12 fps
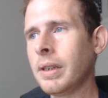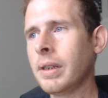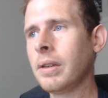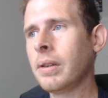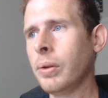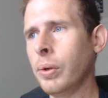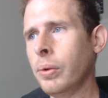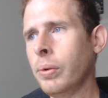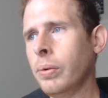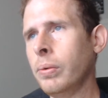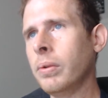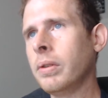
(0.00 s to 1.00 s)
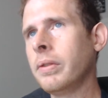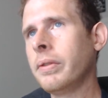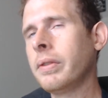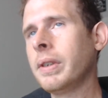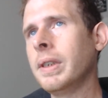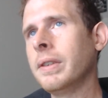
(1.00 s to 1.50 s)
who
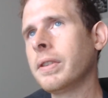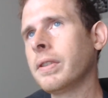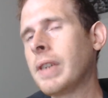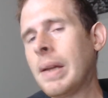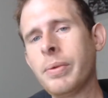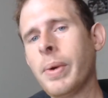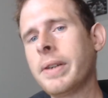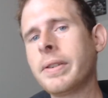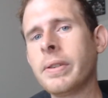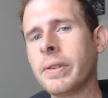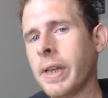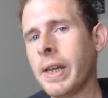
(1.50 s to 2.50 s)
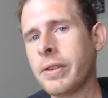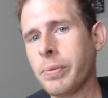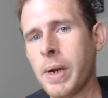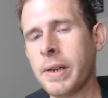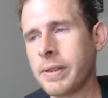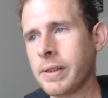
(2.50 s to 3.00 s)
is the same director that
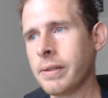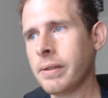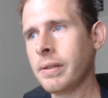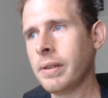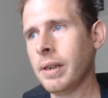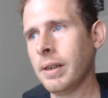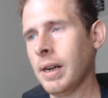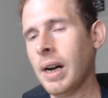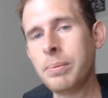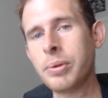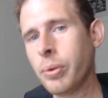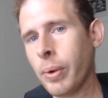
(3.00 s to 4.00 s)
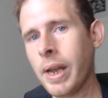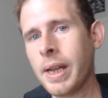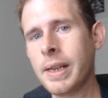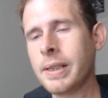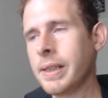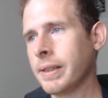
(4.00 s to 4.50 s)
directed uh,
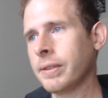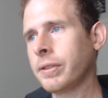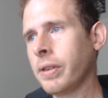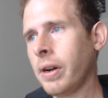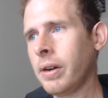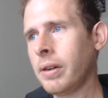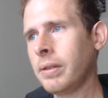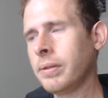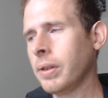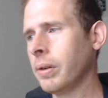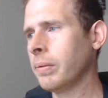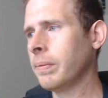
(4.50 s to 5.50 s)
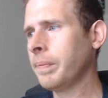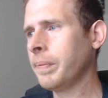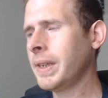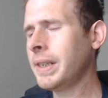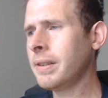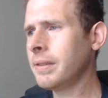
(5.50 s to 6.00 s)
Upgrade and Saw. No,
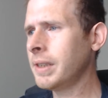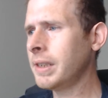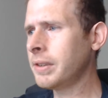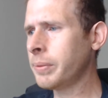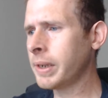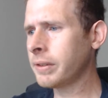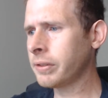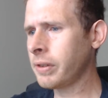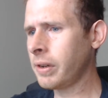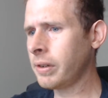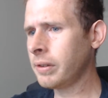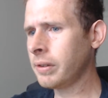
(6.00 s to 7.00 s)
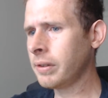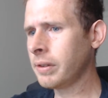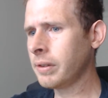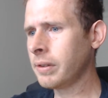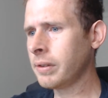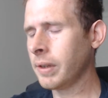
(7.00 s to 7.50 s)
he didn't. Did he direct Saw?
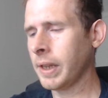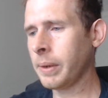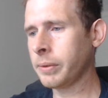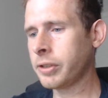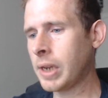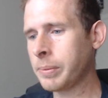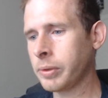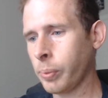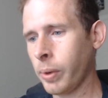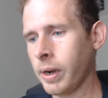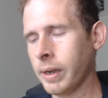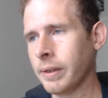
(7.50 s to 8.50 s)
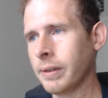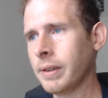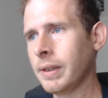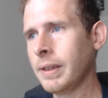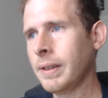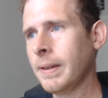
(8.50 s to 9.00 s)
No, that was James Wan,
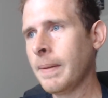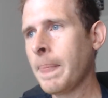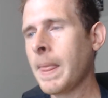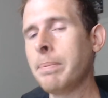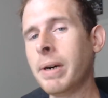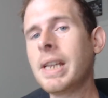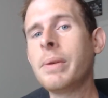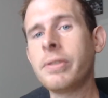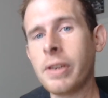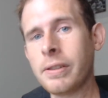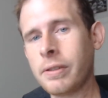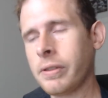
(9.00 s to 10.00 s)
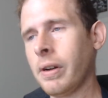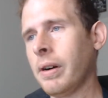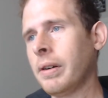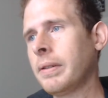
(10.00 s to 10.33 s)
but he was in Saw.